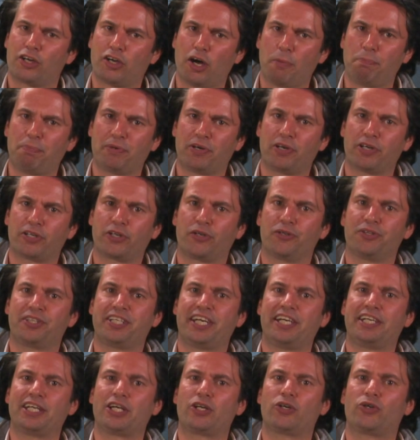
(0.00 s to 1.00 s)
Copper
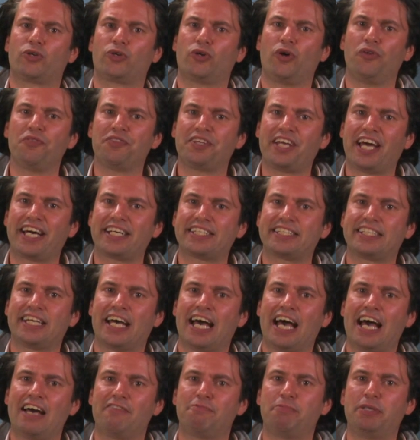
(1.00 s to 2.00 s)
containing contacts
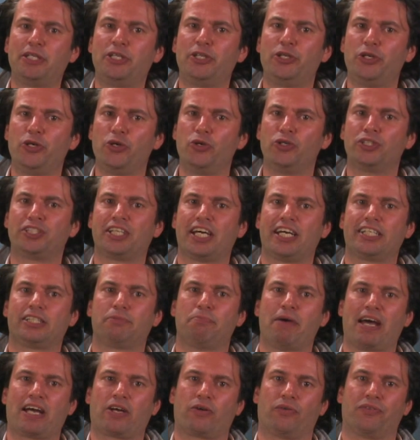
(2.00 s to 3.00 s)
have been used
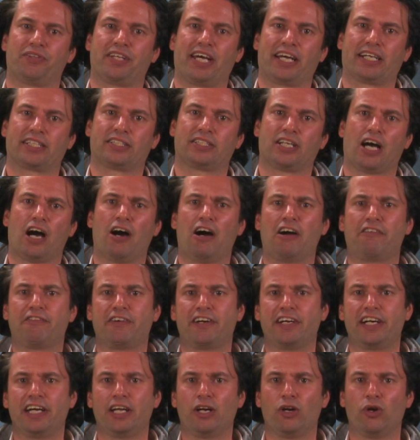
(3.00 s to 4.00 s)
as back contacts.
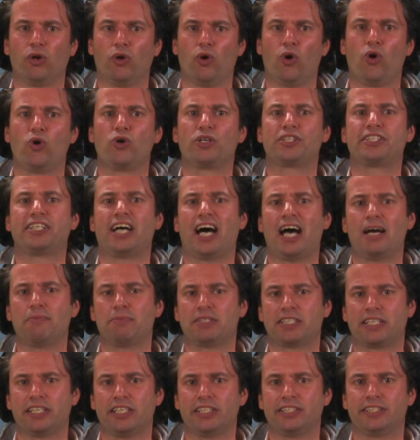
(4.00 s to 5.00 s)
However, in long
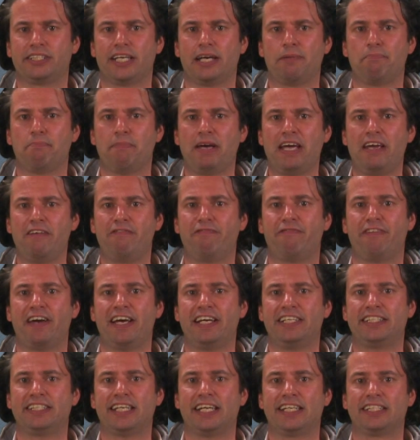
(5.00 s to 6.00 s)
time scales, they may
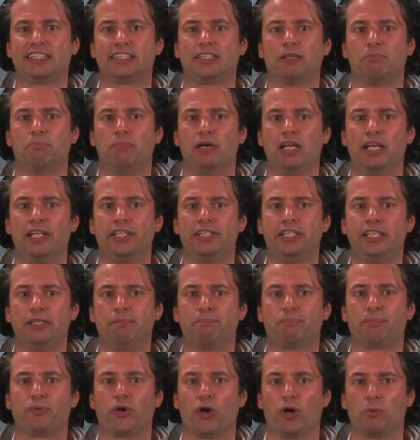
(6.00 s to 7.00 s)
face
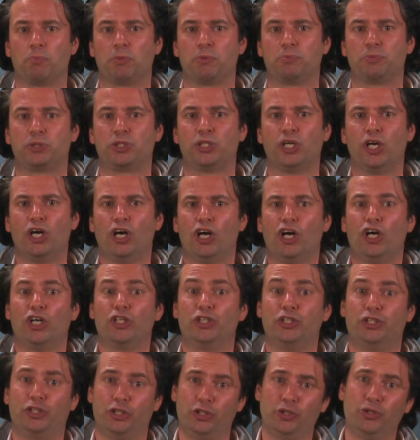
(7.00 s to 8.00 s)
instability problems
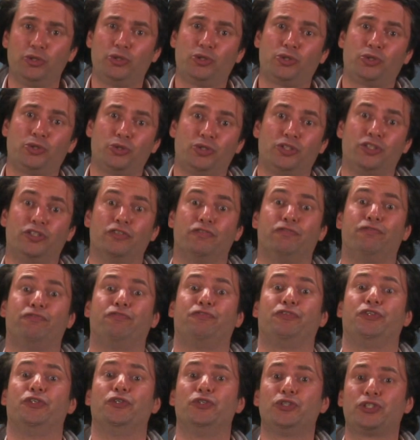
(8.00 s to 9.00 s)
due to the
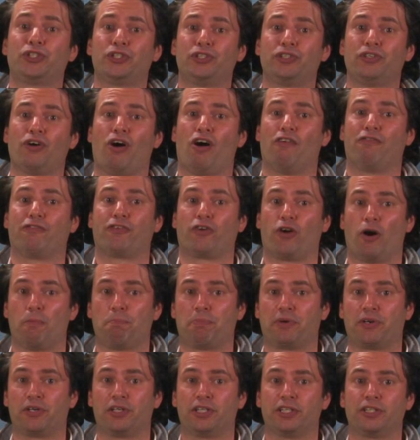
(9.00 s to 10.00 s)
diffusion of
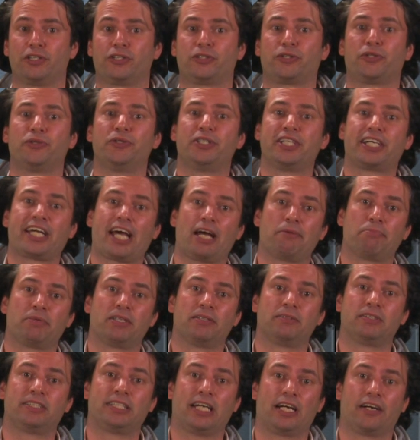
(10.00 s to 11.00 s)
copper through the
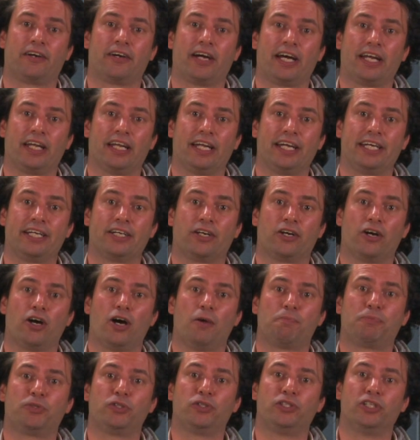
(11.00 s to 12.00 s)
cadmium telluride layer
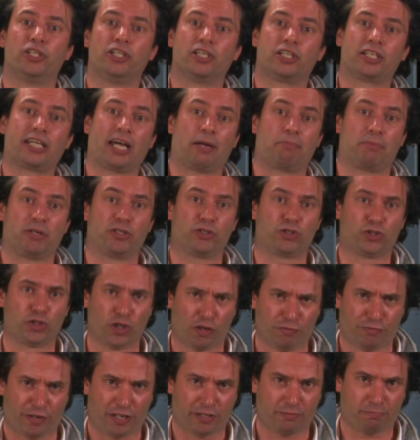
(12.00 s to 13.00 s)
up to the cadmium
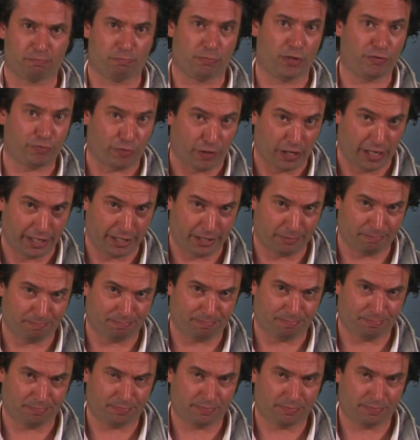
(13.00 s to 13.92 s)
sulfide buffer layer.